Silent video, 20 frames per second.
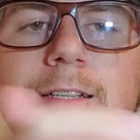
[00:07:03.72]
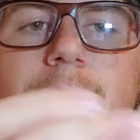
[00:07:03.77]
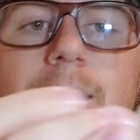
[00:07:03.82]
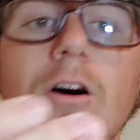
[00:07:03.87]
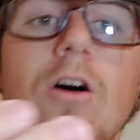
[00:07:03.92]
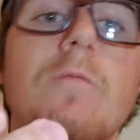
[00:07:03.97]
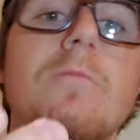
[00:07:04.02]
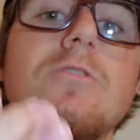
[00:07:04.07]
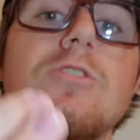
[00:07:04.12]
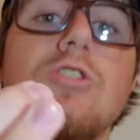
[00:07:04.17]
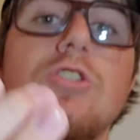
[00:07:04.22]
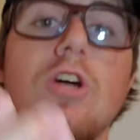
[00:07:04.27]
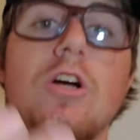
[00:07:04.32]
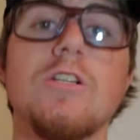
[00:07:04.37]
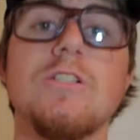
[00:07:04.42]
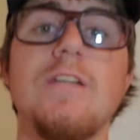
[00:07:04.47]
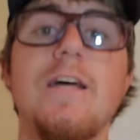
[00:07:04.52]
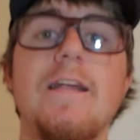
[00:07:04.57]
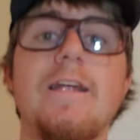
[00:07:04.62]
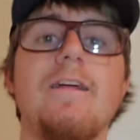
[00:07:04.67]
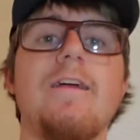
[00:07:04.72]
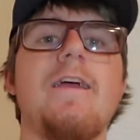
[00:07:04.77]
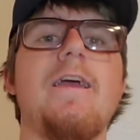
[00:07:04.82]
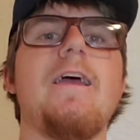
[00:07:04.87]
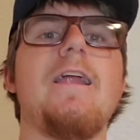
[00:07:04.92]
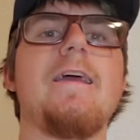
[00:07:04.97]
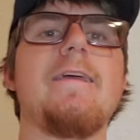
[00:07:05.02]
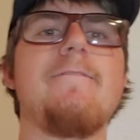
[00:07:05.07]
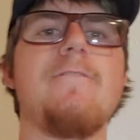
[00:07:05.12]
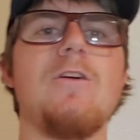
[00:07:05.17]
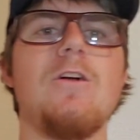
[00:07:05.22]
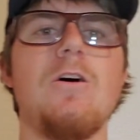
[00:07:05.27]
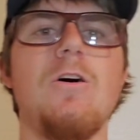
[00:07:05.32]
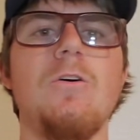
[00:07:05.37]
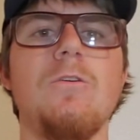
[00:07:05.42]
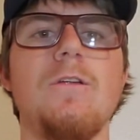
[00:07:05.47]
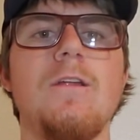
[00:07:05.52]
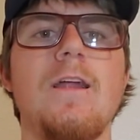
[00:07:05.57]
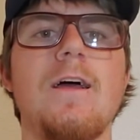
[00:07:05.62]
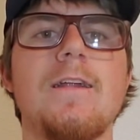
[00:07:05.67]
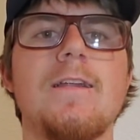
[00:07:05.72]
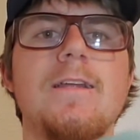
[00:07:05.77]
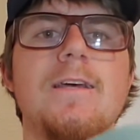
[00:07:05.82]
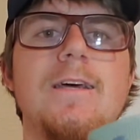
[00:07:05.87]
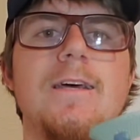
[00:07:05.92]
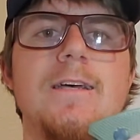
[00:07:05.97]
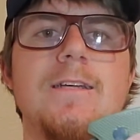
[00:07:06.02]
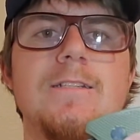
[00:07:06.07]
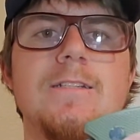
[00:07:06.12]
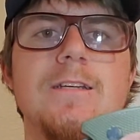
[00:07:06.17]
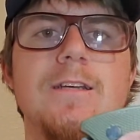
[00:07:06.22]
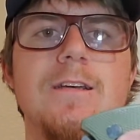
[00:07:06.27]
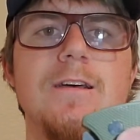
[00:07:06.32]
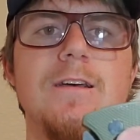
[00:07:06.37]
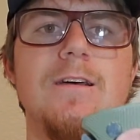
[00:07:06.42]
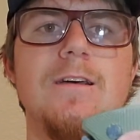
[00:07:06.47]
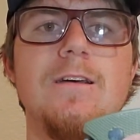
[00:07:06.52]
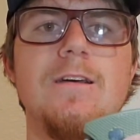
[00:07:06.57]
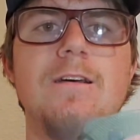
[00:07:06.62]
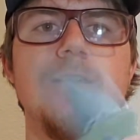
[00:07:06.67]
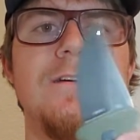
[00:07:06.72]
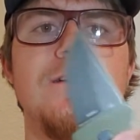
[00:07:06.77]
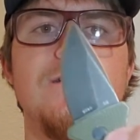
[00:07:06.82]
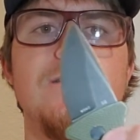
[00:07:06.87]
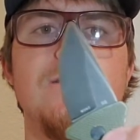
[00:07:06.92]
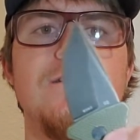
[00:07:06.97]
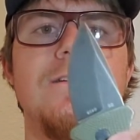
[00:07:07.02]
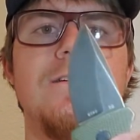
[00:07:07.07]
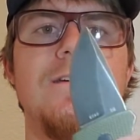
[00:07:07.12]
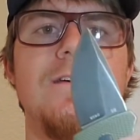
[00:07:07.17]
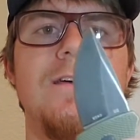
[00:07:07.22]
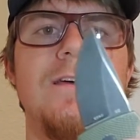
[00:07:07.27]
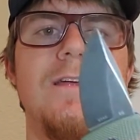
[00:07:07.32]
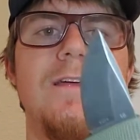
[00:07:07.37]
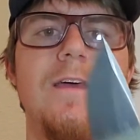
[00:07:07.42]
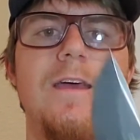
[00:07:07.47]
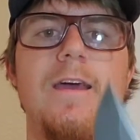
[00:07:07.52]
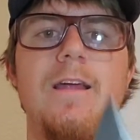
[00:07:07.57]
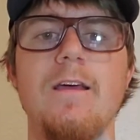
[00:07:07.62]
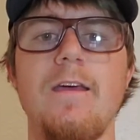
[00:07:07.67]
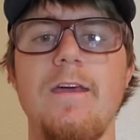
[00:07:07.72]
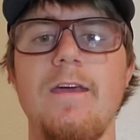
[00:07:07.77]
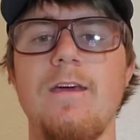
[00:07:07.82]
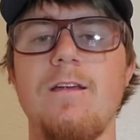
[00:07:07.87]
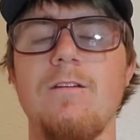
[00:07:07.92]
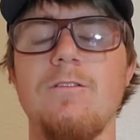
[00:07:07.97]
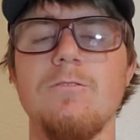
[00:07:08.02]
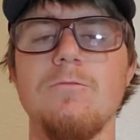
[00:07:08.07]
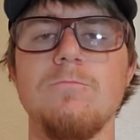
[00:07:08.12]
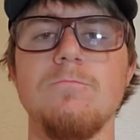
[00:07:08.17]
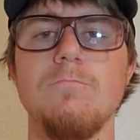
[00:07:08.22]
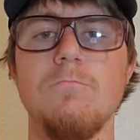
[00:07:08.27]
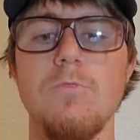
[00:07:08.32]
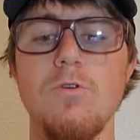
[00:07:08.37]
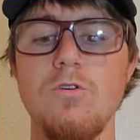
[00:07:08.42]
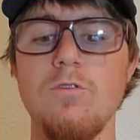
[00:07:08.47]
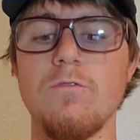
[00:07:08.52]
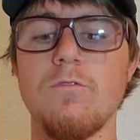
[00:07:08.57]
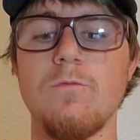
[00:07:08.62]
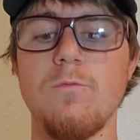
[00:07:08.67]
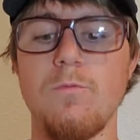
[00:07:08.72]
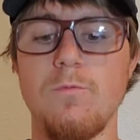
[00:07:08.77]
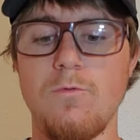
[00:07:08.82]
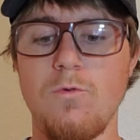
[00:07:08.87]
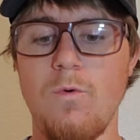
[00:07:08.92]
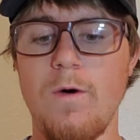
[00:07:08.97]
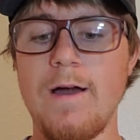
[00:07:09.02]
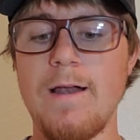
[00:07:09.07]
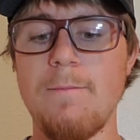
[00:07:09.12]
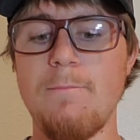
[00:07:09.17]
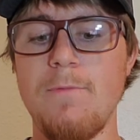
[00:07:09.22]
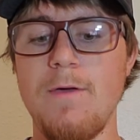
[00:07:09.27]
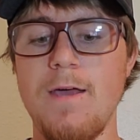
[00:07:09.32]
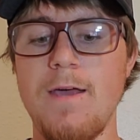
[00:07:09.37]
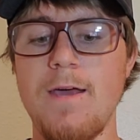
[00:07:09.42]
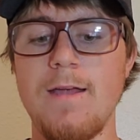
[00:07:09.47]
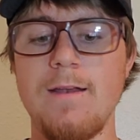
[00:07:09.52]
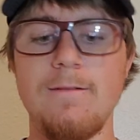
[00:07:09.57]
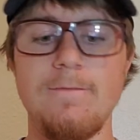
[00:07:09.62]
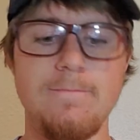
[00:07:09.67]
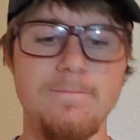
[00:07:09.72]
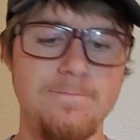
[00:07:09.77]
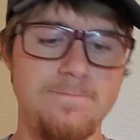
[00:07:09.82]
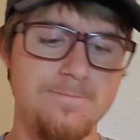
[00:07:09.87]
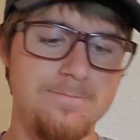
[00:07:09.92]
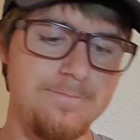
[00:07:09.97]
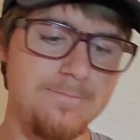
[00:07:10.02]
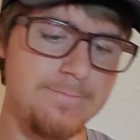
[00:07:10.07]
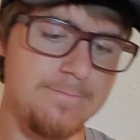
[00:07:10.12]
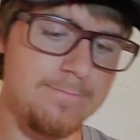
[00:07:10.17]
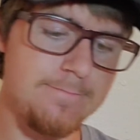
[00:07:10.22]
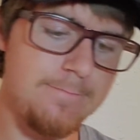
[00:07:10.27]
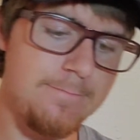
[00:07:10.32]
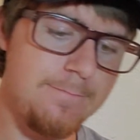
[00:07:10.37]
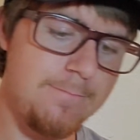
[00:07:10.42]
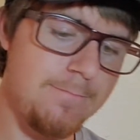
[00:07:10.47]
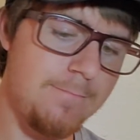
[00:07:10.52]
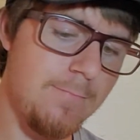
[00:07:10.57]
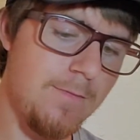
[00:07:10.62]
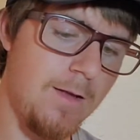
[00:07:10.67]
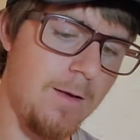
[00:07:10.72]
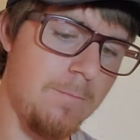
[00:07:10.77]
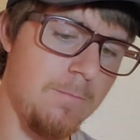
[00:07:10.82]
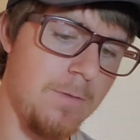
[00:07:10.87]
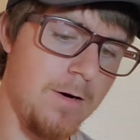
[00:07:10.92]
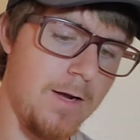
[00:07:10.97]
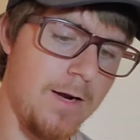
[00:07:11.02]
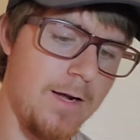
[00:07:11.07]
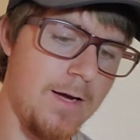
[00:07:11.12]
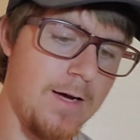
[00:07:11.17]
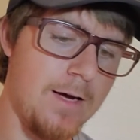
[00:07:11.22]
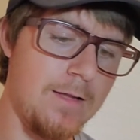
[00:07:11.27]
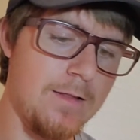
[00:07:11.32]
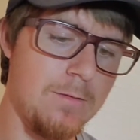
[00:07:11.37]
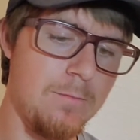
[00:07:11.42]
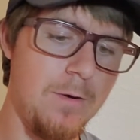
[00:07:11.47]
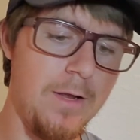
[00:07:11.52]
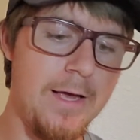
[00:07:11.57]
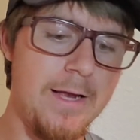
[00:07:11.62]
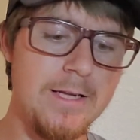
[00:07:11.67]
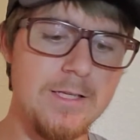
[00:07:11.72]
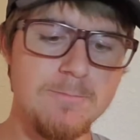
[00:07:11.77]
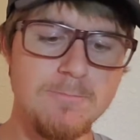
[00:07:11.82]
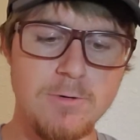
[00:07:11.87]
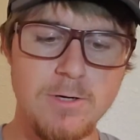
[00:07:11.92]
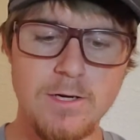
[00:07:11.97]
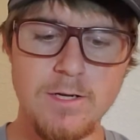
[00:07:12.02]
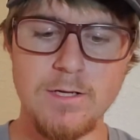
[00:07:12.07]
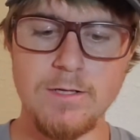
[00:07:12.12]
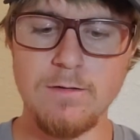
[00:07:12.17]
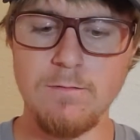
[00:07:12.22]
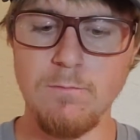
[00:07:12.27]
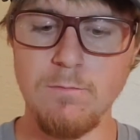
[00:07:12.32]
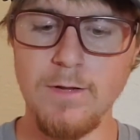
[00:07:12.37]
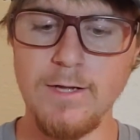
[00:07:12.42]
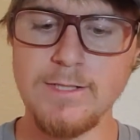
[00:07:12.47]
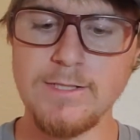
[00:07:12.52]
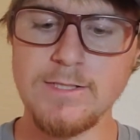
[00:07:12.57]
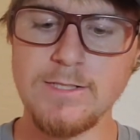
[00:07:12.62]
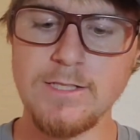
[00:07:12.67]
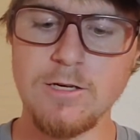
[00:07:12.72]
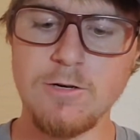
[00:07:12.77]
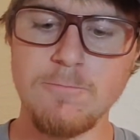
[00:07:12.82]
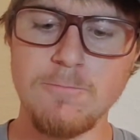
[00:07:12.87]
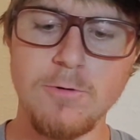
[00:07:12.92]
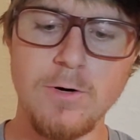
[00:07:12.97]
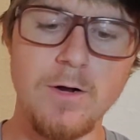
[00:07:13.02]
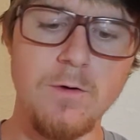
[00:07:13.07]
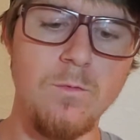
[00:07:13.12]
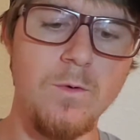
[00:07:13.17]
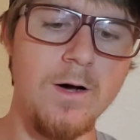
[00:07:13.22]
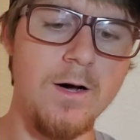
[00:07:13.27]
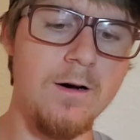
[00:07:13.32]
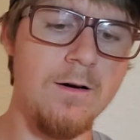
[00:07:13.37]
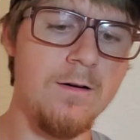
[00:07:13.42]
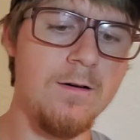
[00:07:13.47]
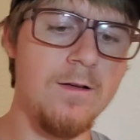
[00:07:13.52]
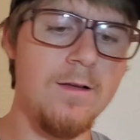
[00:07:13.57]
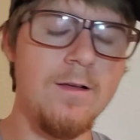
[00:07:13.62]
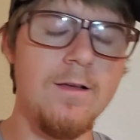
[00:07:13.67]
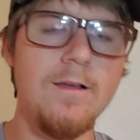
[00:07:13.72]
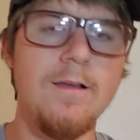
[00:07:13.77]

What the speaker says: It almost jerks it out of your hand. Like if you're holding it like this, it'll move quite a bit. But the blade's centered pretty well.